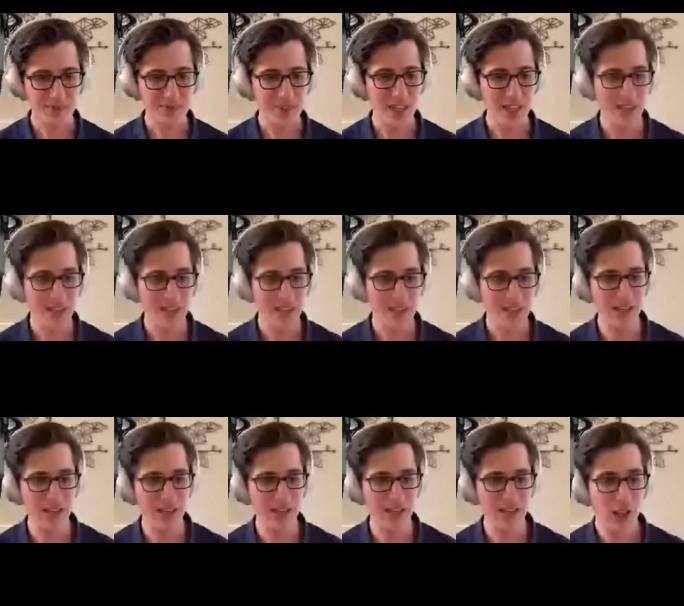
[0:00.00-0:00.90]

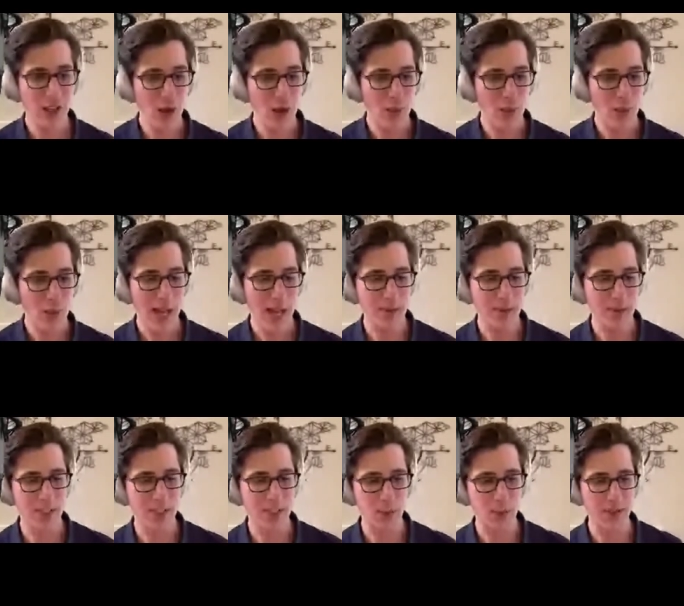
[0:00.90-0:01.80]
And what happens
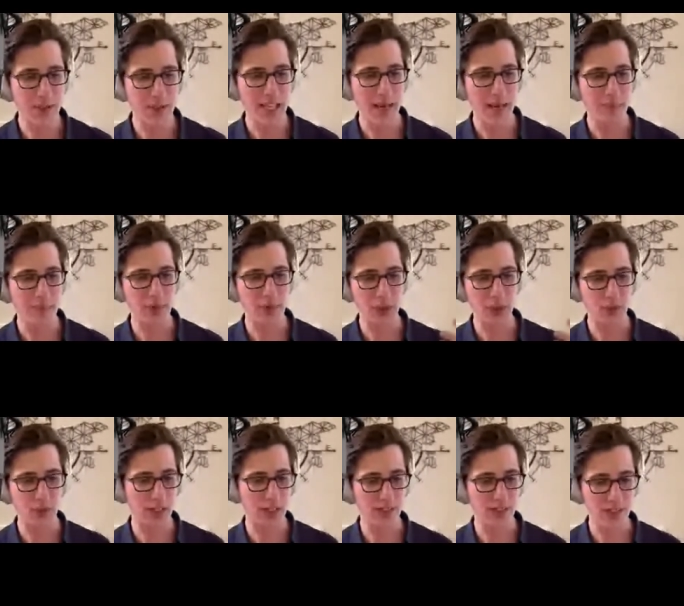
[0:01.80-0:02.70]
is when this app first
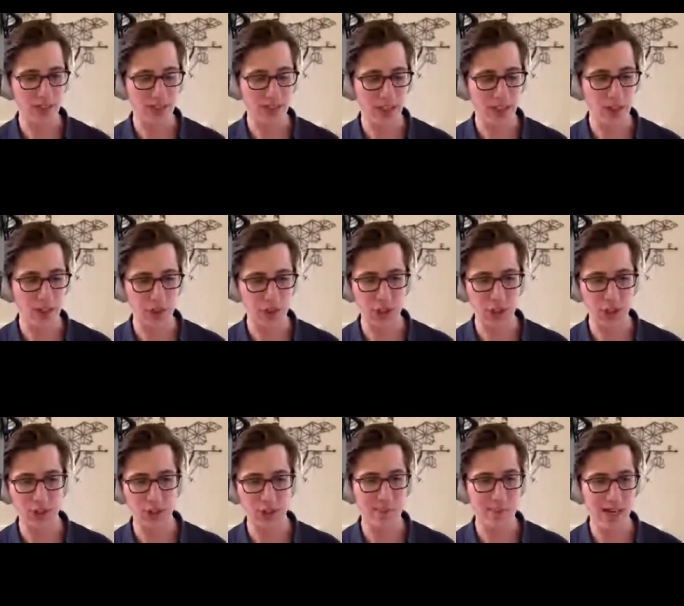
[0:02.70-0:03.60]
runs, it calls
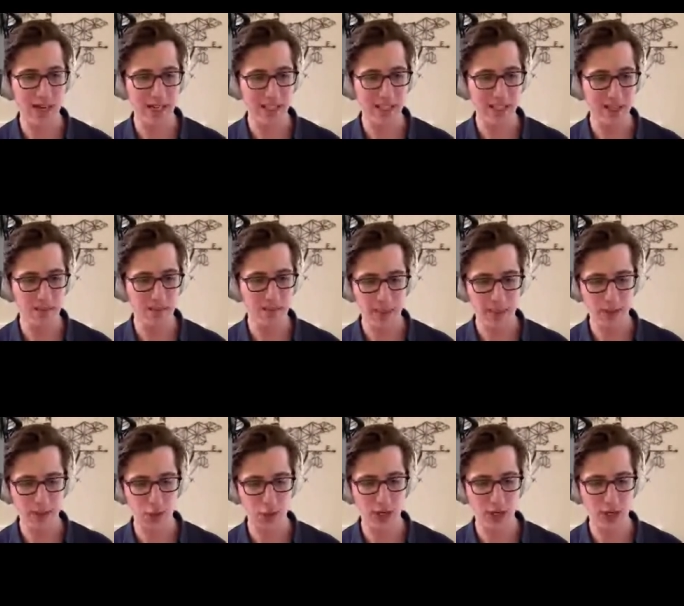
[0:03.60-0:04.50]
generateBody
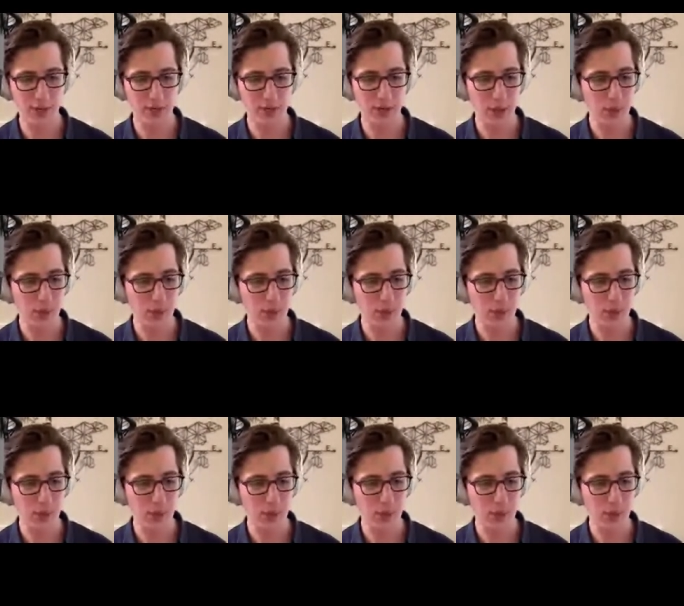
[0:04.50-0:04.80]
to draw the view.